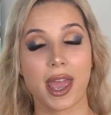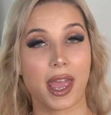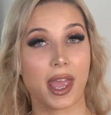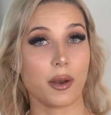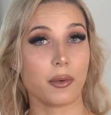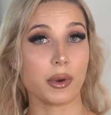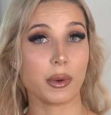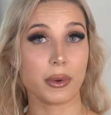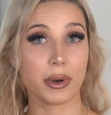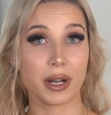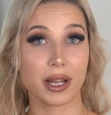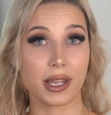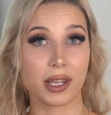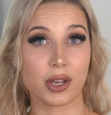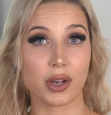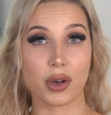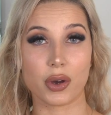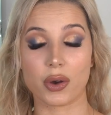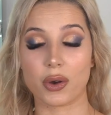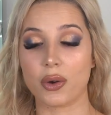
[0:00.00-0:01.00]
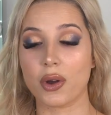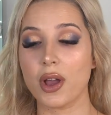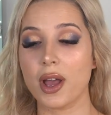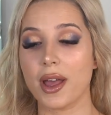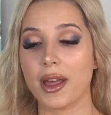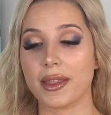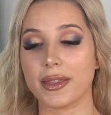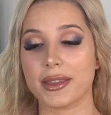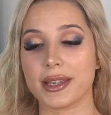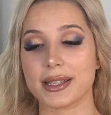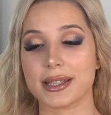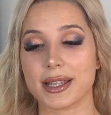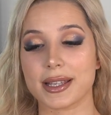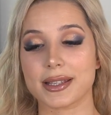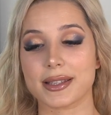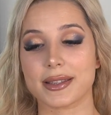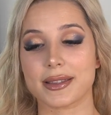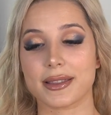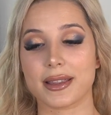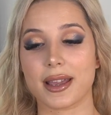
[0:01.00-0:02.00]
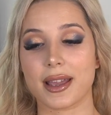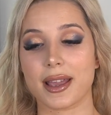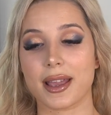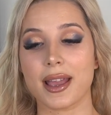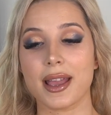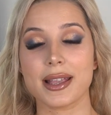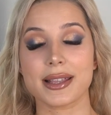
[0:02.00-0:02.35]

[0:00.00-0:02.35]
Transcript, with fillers: everywhere I go this is the